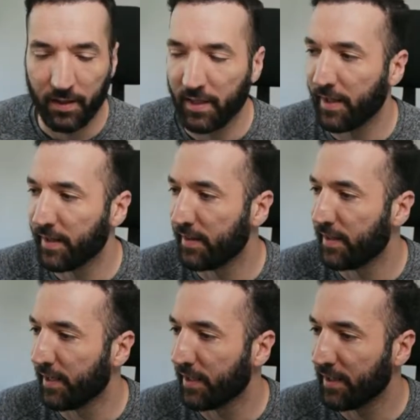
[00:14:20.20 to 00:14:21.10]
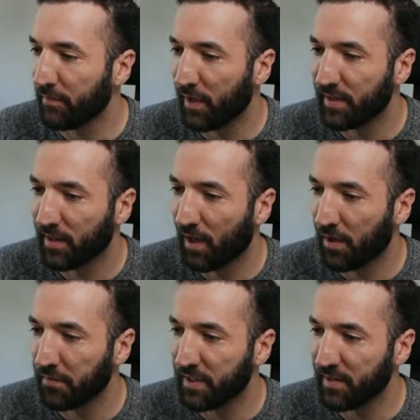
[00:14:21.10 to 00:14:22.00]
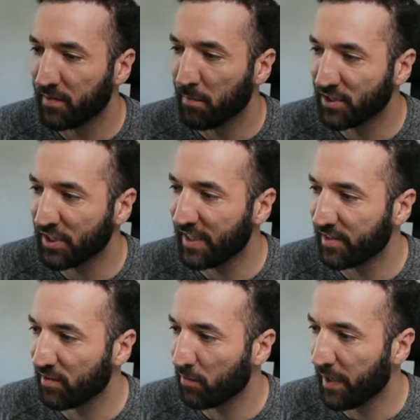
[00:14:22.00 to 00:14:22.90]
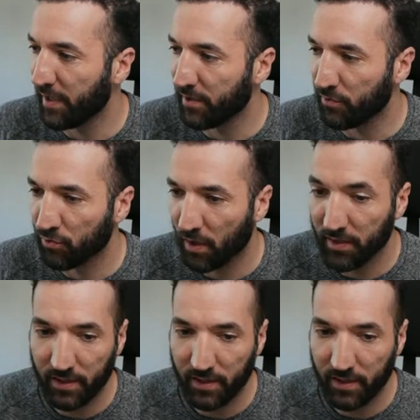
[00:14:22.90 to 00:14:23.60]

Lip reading: in the event of this much anticipated run,